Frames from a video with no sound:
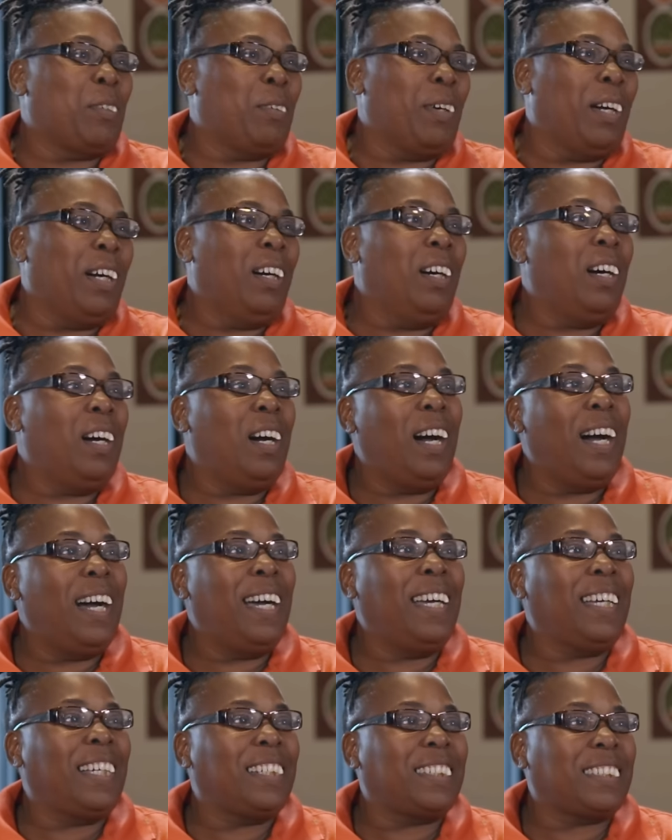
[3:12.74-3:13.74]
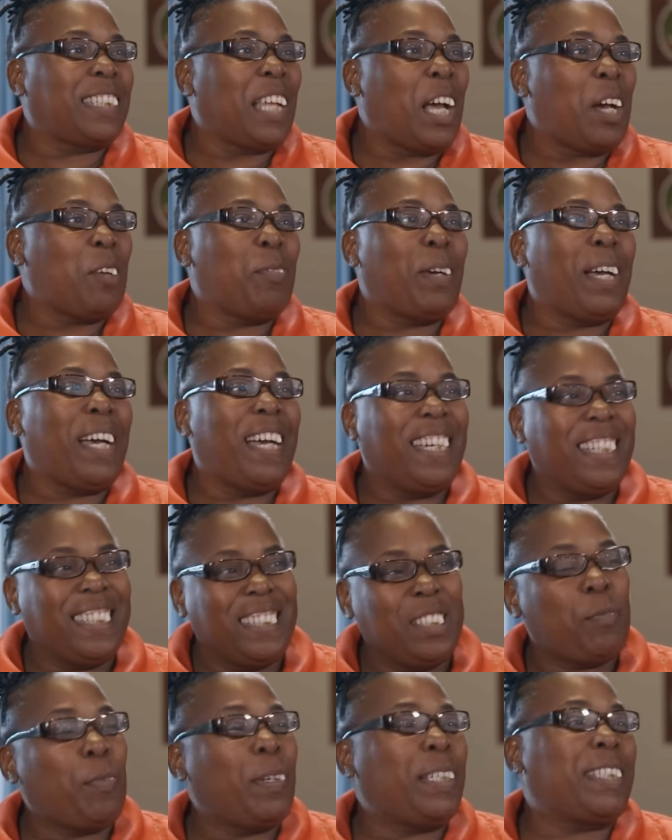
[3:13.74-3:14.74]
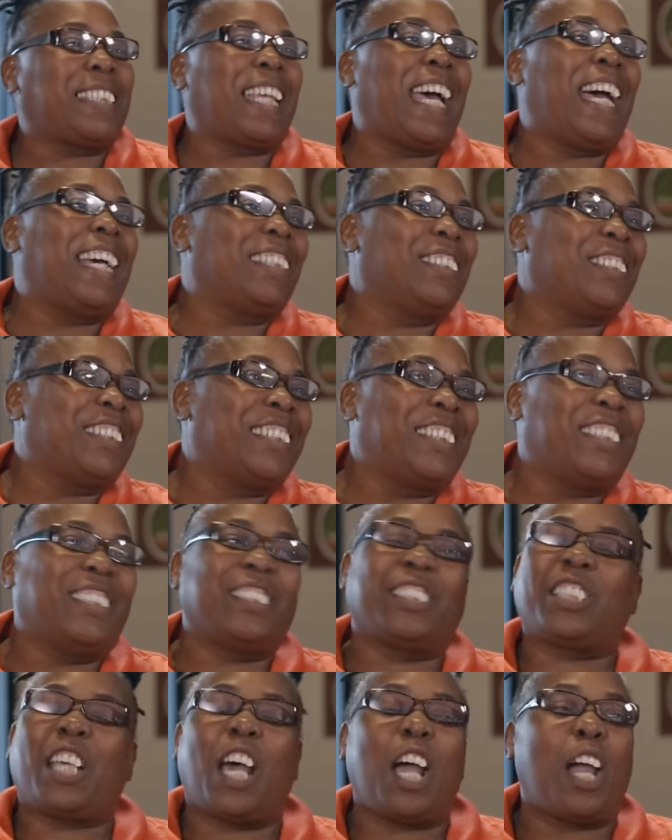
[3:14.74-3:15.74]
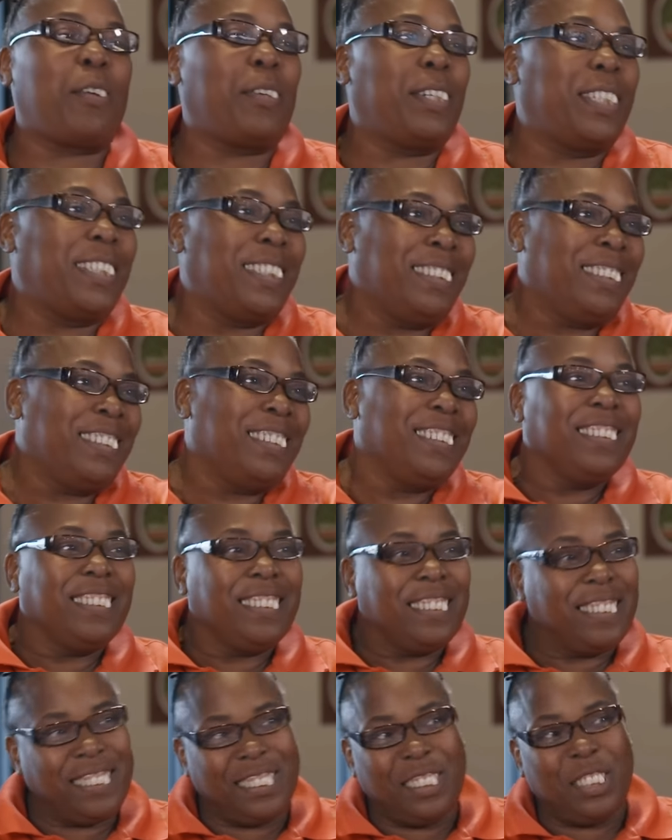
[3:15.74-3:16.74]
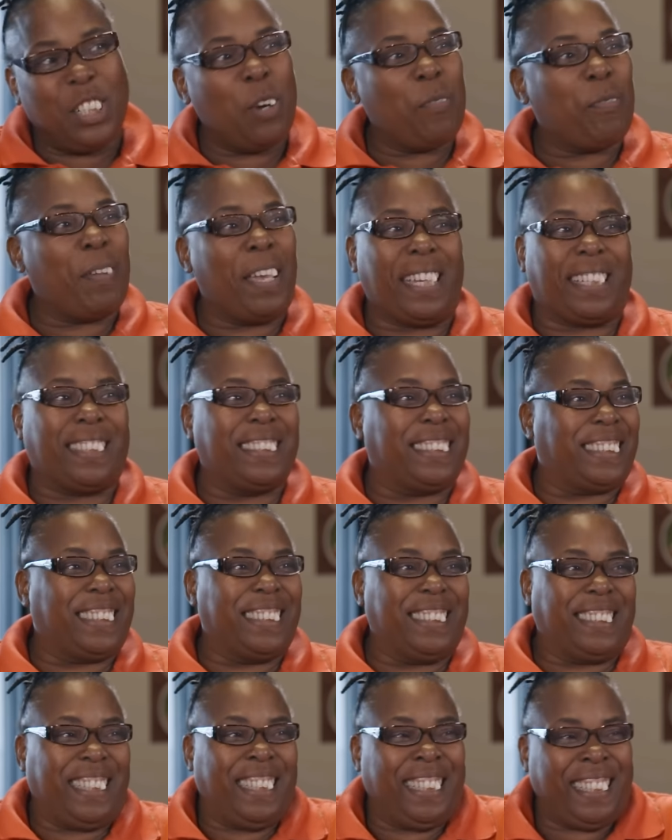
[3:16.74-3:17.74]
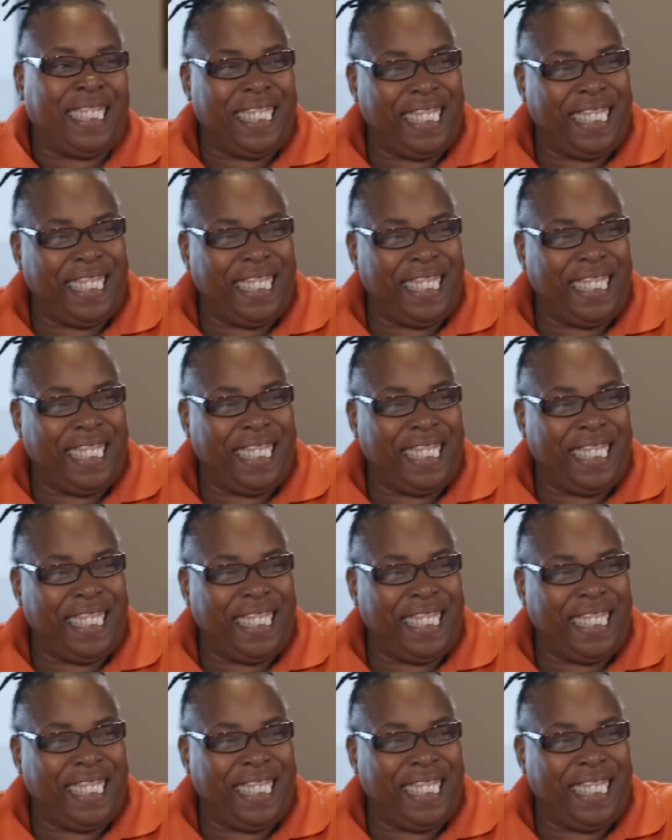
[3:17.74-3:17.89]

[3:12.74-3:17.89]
come on, oh, I gotta stop by. There's a big sign on the door, sorry. No vacancies.